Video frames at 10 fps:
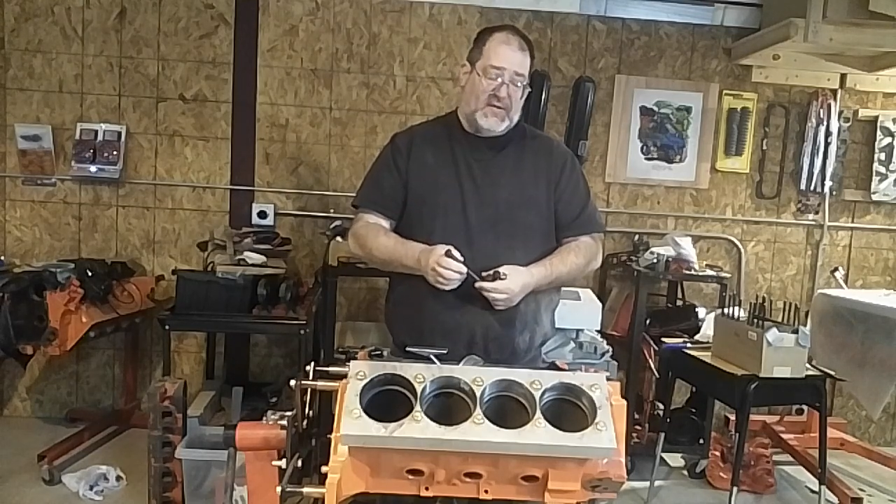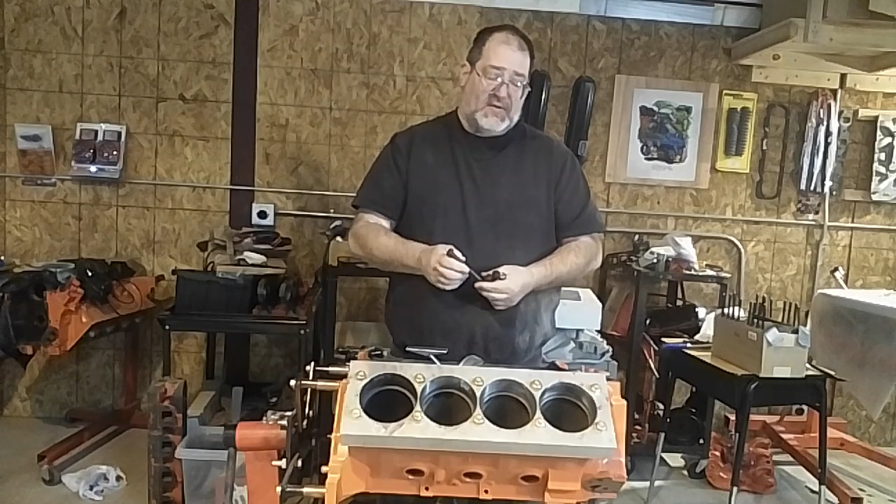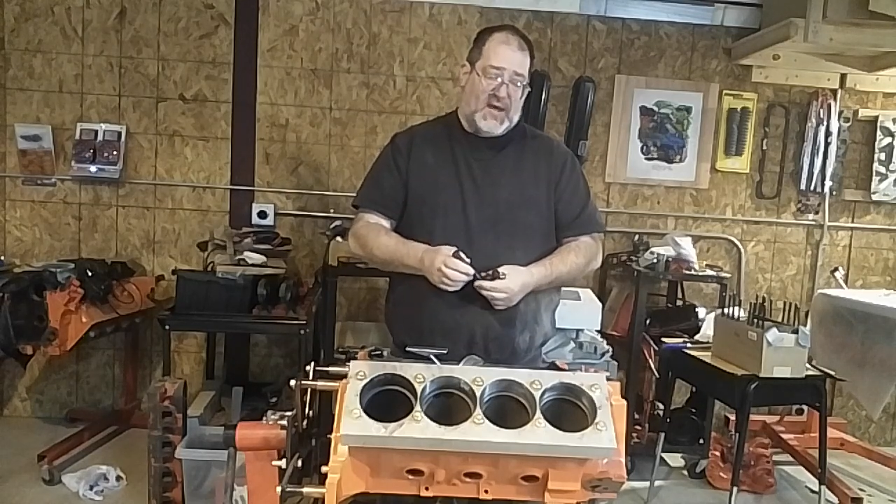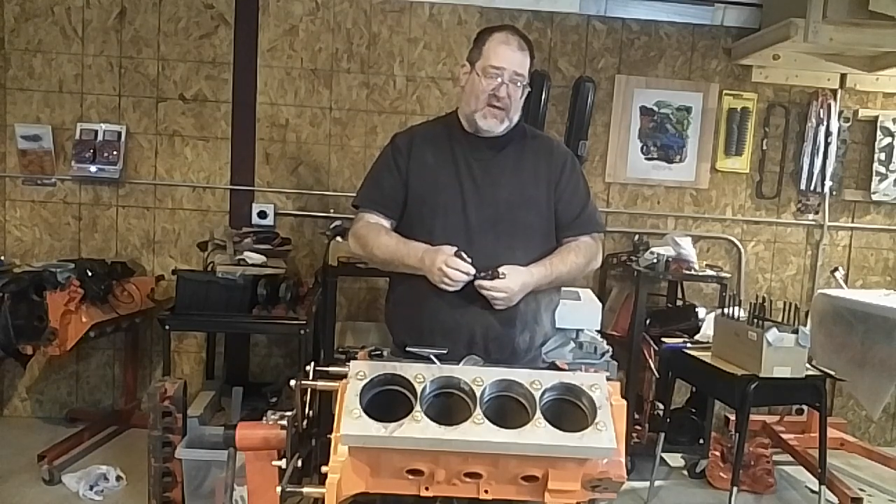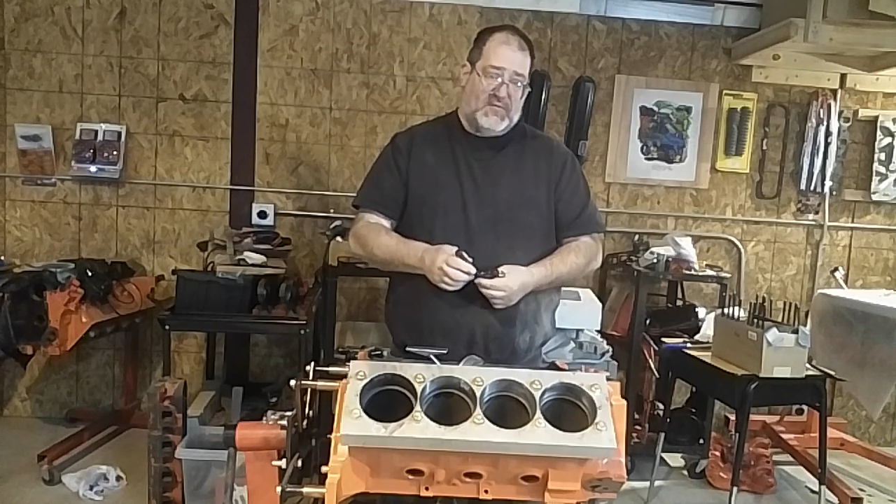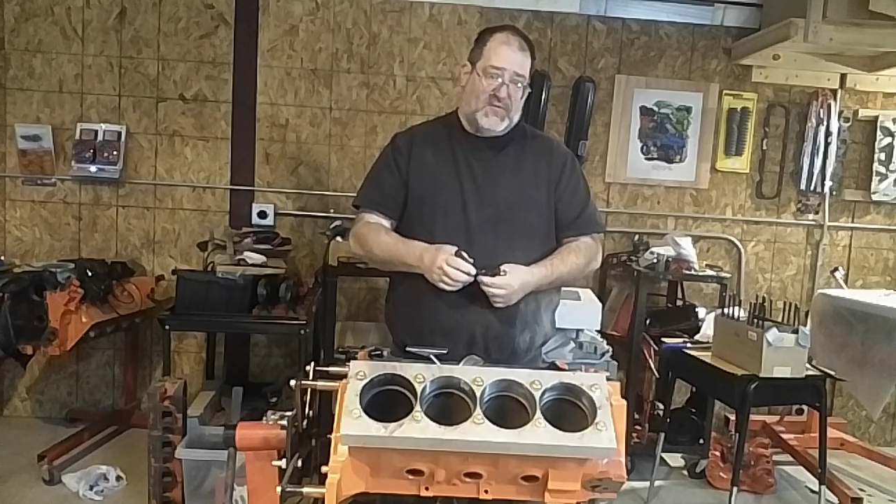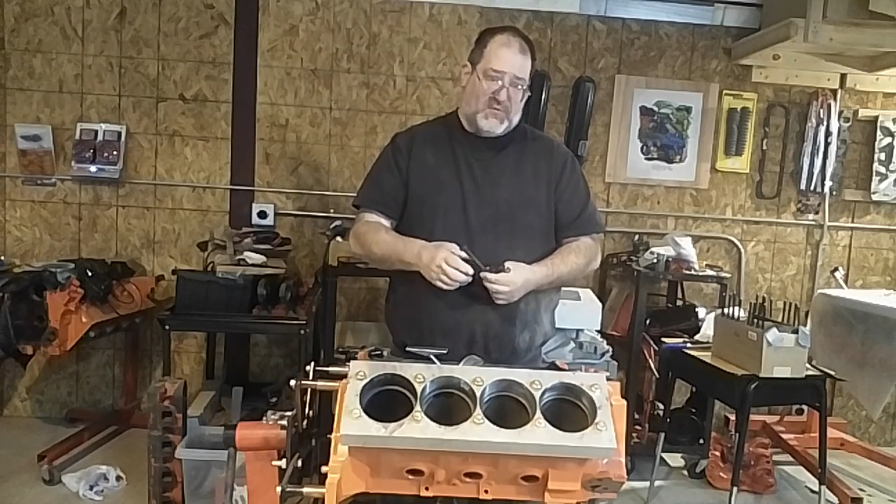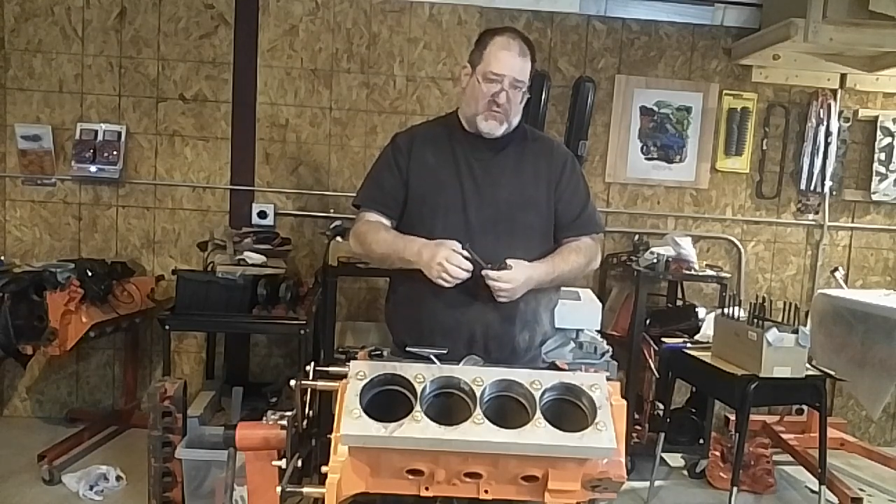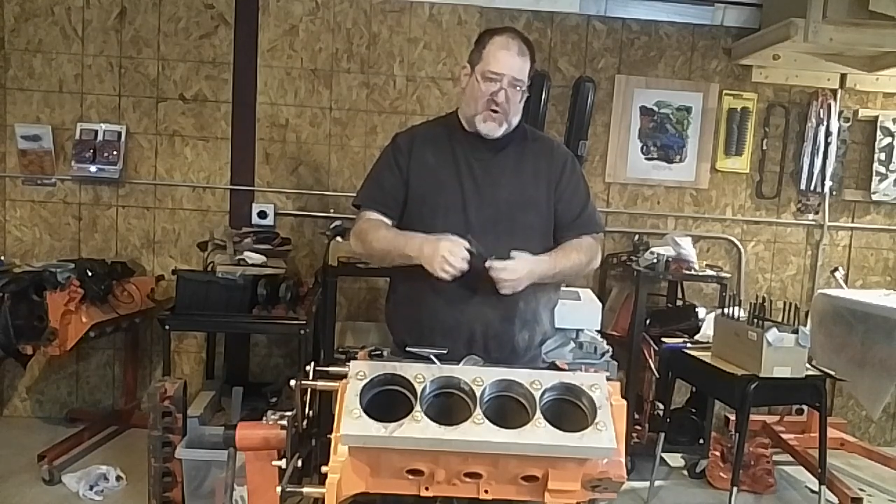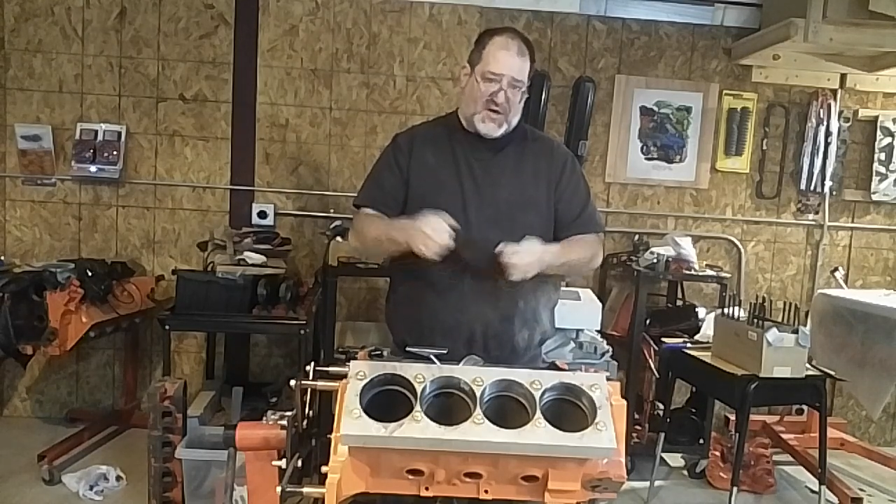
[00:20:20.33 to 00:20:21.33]
It's
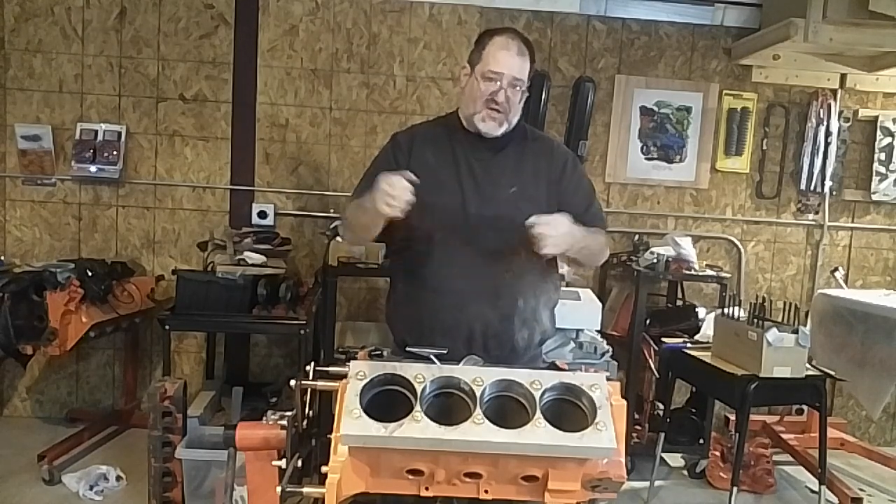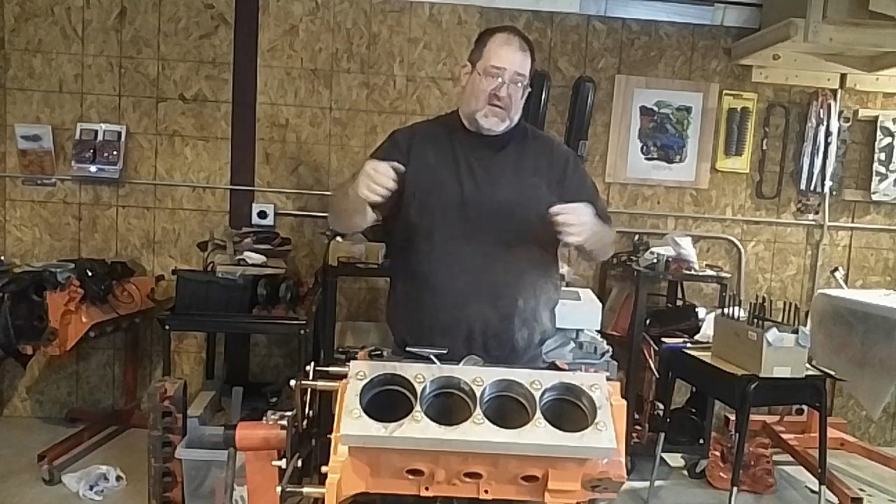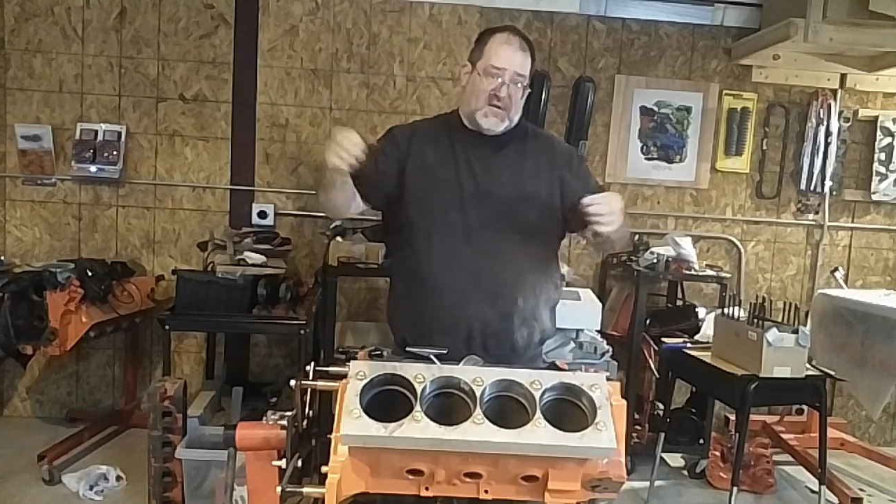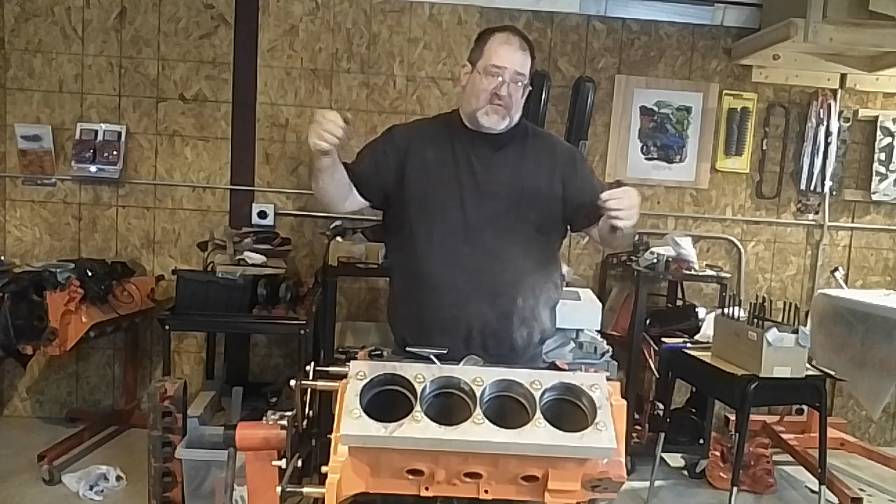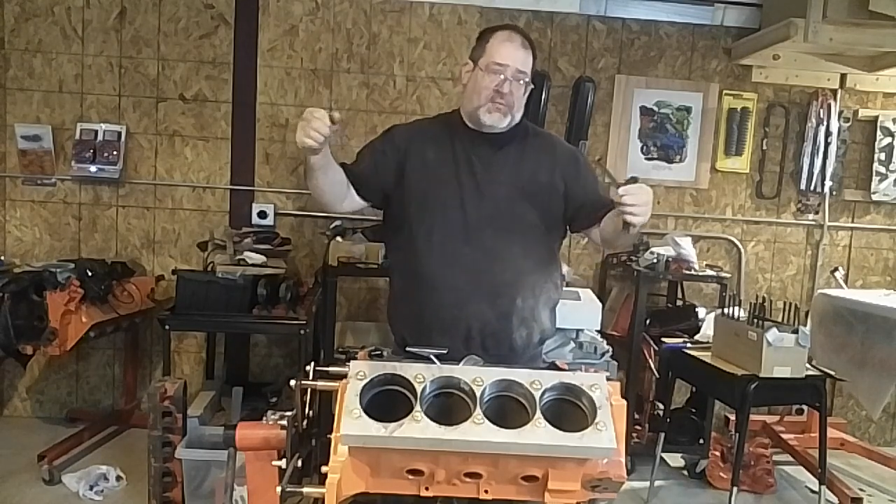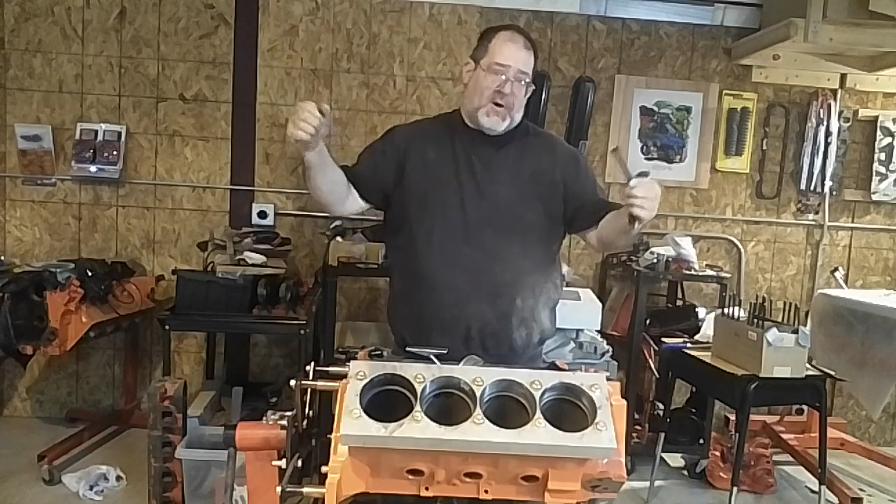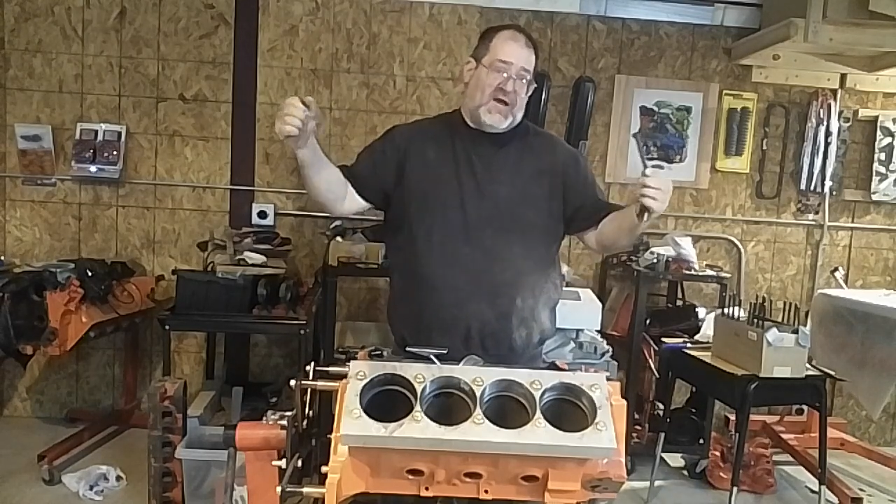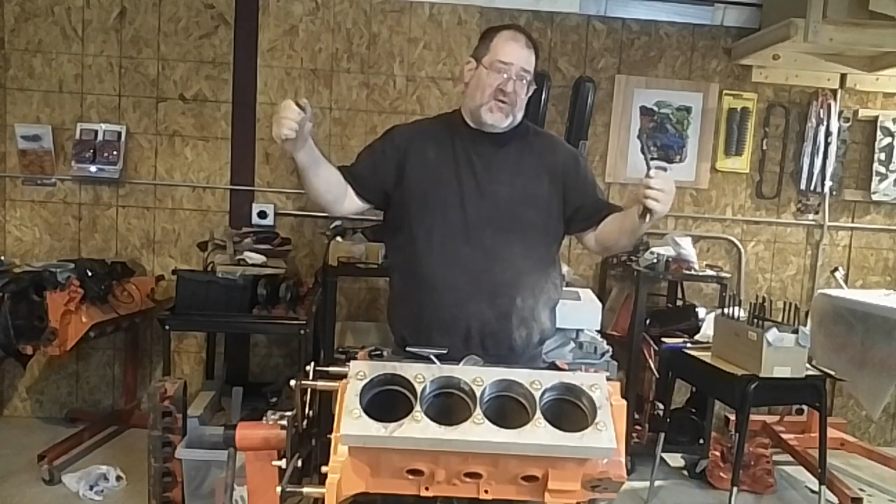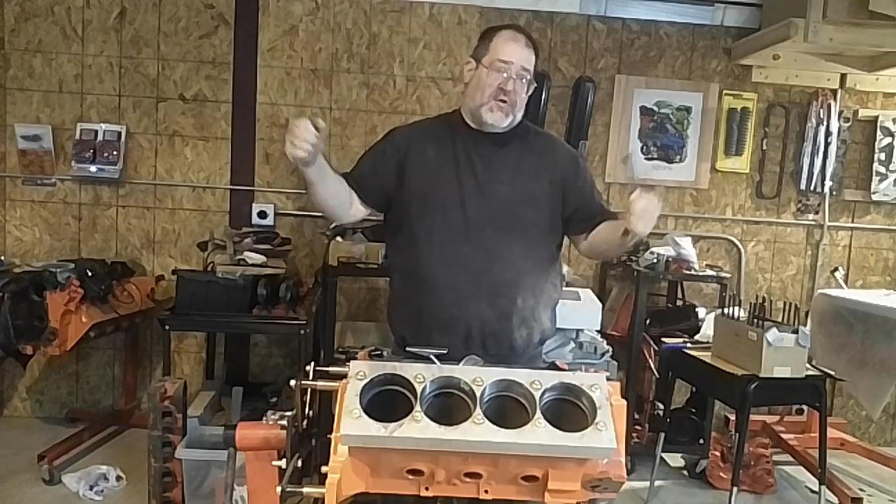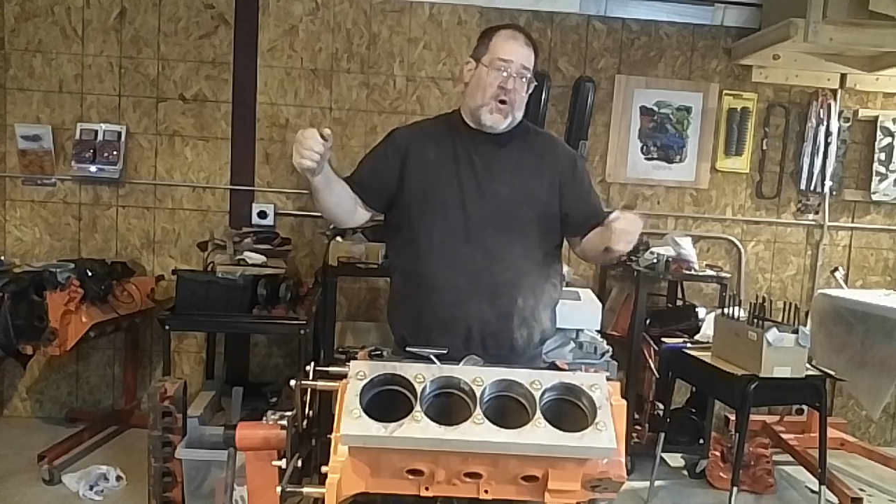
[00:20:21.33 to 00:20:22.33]
stretching the spring